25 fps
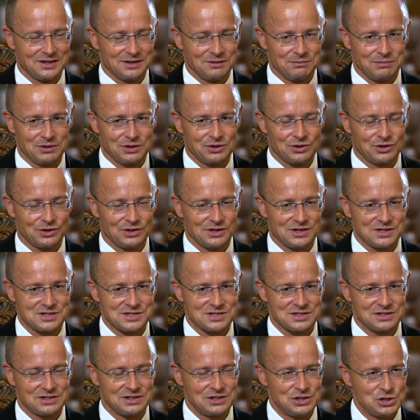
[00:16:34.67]

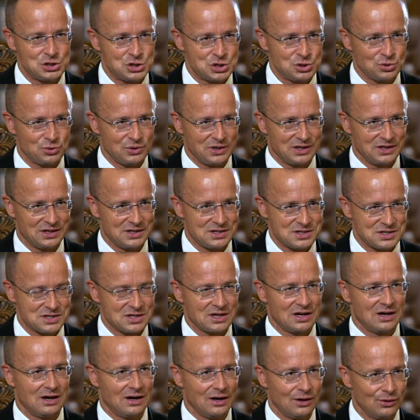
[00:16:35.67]
because the issue is
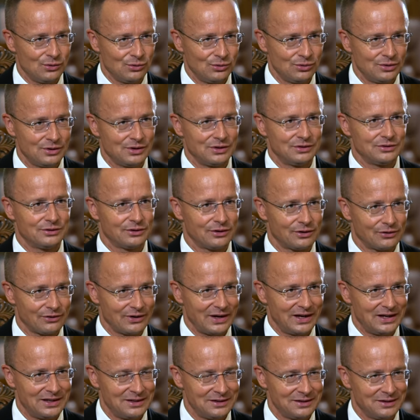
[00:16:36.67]
how the
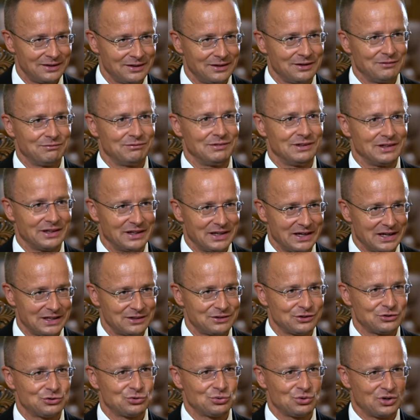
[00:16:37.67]
grain will
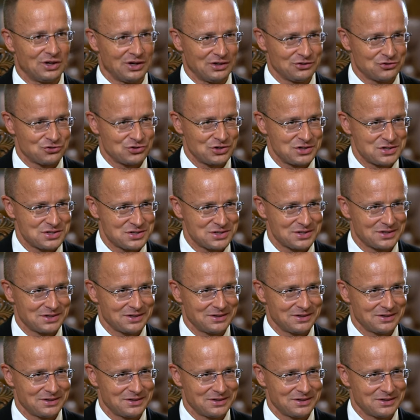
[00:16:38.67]
get to countries